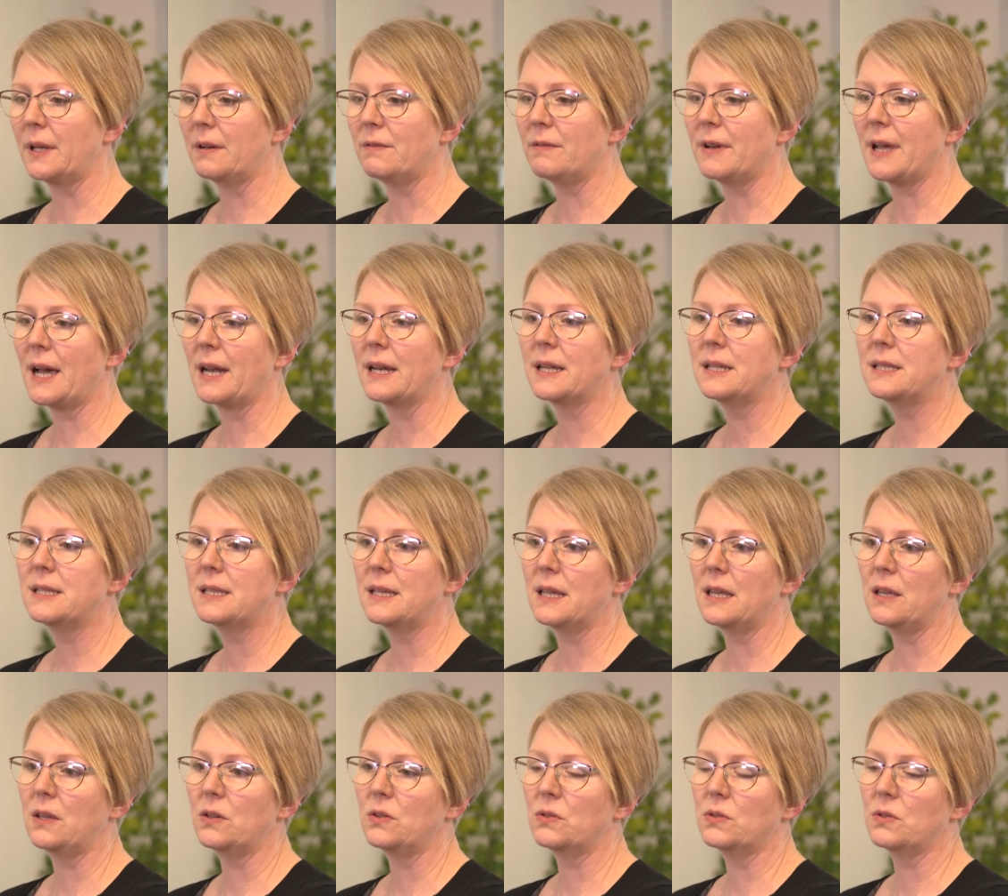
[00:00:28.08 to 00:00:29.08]
in reality,
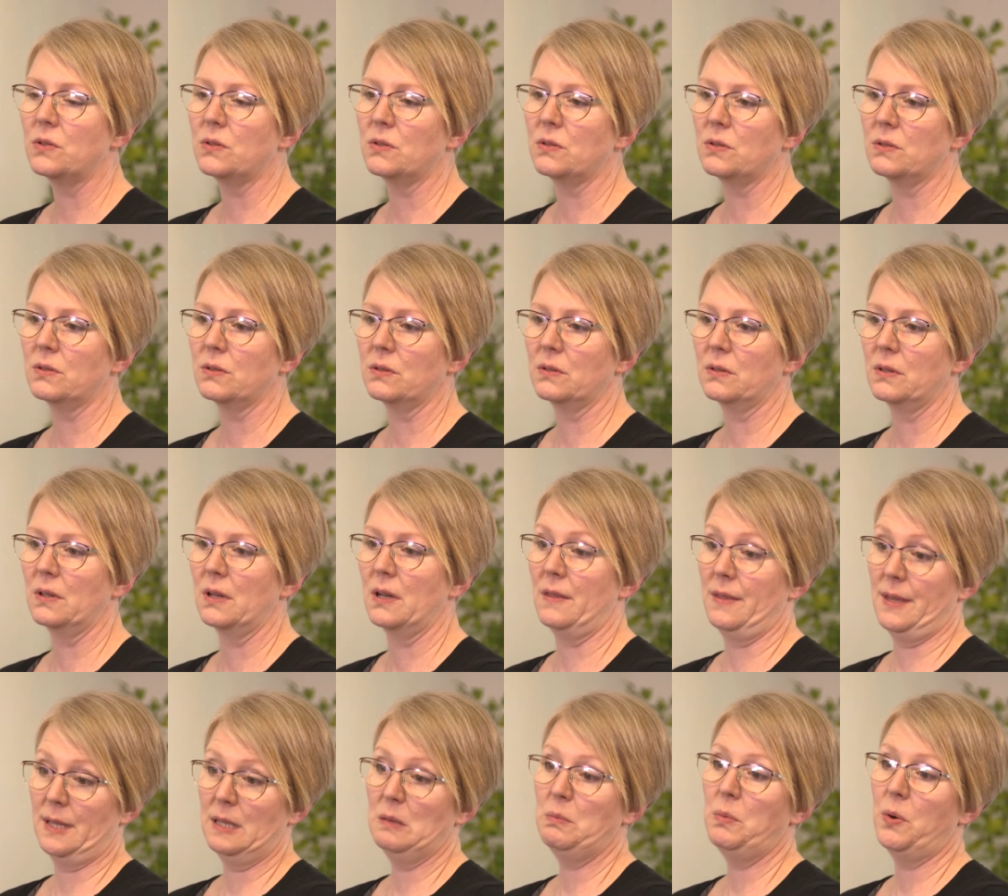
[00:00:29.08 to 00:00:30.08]

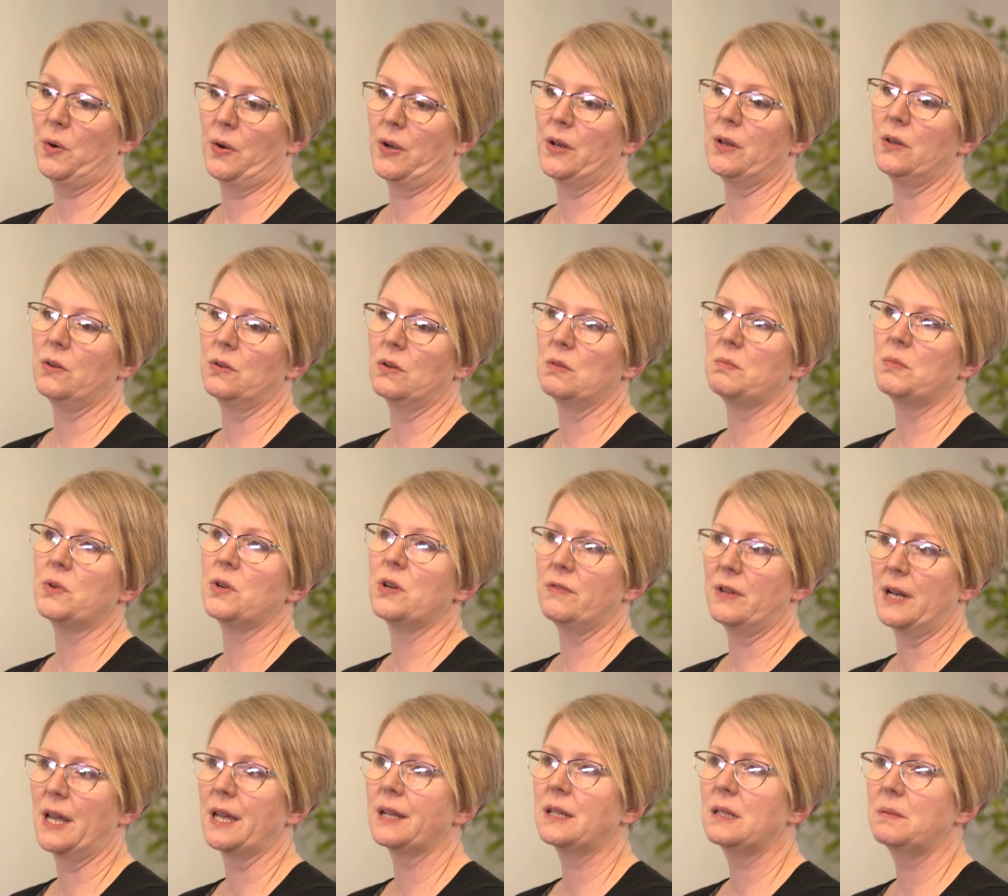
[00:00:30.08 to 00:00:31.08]
at this point, you're more
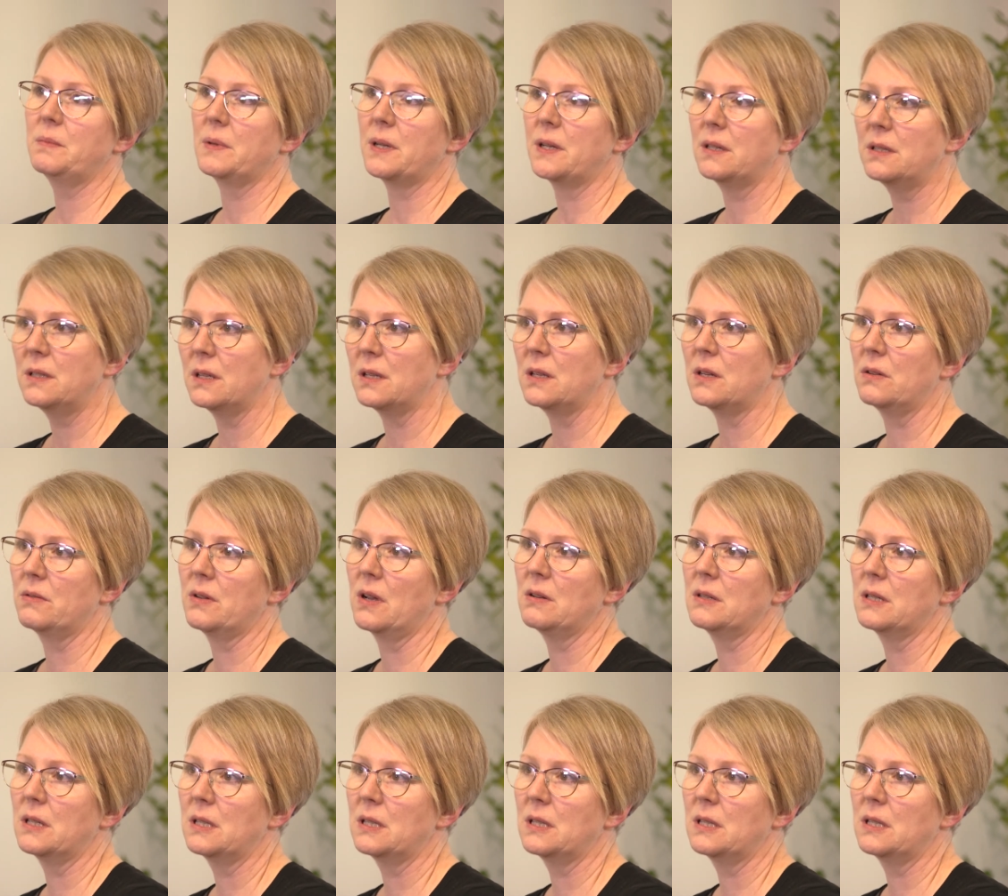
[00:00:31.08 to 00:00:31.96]
of an expert in your own